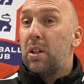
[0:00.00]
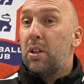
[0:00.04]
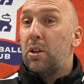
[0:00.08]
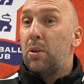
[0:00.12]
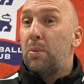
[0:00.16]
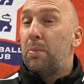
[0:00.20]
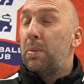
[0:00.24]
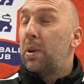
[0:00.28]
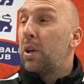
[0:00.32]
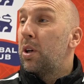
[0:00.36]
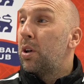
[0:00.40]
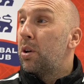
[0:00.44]

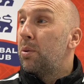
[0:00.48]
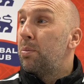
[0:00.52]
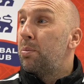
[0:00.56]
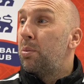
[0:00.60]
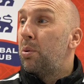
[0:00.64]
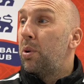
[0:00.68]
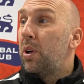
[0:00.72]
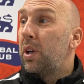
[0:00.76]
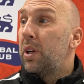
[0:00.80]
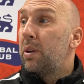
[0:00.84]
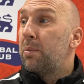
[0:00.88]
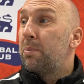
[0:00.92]
could be a good
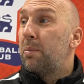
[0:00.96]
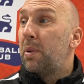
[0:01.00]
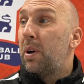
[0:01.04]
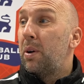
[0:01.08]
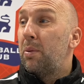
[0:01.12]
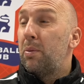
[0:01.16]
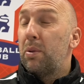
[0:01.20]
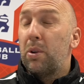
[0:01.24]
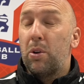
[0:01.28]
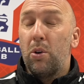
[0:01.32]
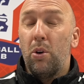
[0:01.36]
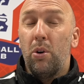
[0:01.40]
point,
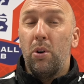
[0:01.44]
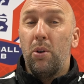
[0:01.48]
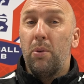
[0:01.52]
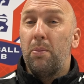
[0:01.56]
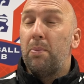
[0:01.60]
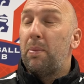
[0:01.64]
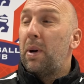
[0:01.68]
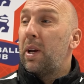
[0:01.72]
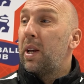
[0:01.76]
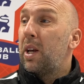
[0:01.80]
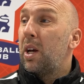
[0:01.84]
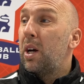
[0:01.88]
but we've got to
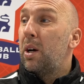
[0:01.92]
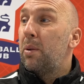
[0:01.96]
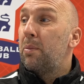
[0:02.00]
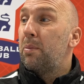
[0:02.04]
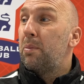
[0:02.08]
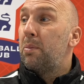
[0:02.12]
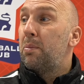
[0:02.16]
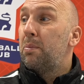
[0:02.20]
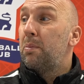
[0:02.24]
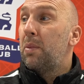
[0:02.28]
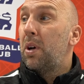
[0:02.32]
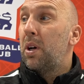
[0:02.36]
back it
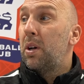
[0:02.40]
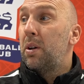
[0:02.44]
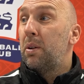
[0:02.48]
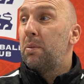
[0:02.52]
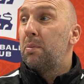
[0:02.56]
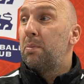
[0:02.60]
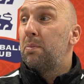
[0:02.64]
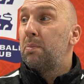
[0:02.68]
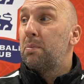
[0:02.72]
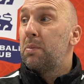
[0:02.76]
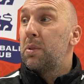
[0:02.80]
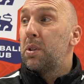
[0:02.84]
up
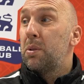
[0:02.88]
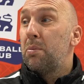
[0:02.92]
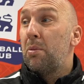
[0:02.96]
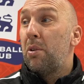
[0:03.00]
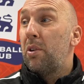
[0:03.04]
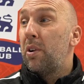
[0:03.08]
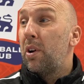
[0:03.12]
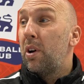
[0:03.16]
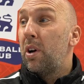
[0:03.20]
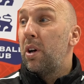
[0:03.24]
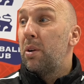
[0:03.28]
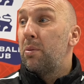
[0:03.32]

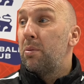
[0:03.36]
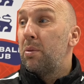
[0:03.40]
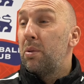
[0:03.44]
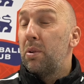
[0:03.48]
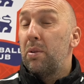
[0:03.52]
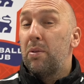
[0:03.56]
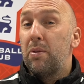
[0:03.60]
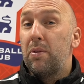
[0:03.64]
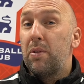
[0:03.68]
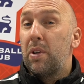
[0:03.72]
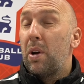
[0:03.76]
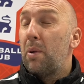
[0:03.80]
tomorrow night
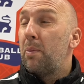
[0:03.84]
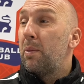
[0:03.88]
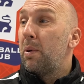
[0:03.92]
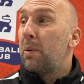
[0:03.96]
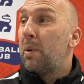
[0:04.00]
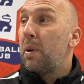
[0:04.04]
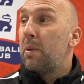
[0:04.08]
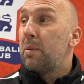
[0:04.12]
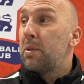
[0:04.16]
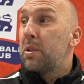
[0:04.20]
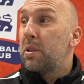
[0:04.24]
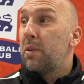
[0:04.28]
with coming
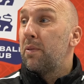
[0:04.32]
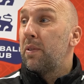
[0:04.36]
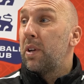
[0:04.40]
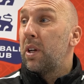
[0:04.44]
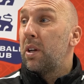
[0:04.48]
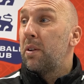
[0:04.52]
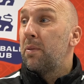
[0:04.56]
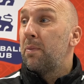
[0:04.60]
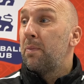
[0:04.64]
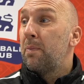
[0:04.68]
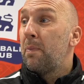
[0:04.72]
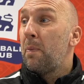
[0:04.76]
away with something.